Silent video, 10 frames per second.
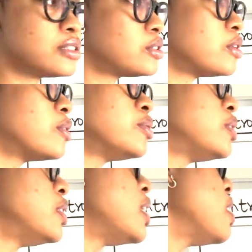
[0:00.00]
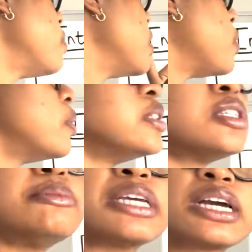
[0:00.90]
So today we're going
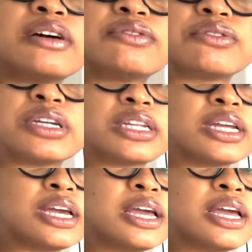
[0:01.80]
to be covering